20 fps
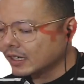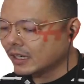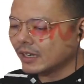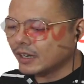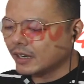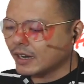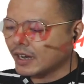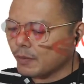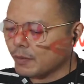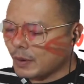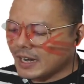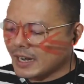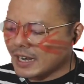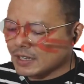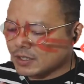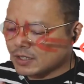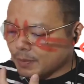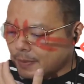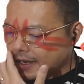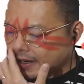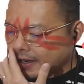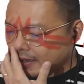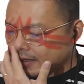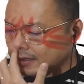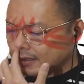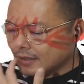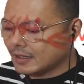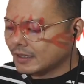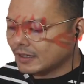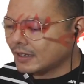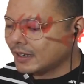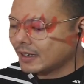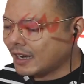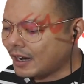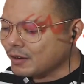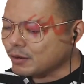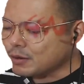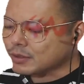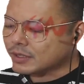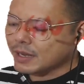Okay, where did I stop at? How
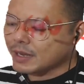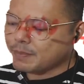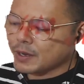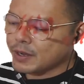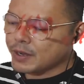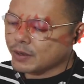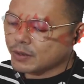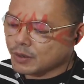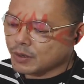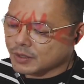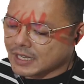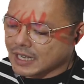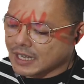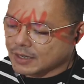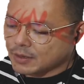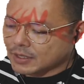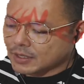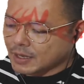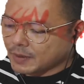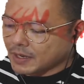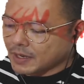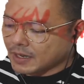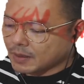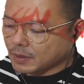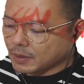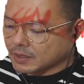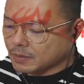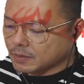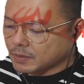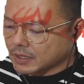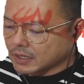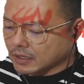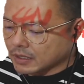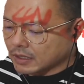you staple your notes that you staple at the bottom one?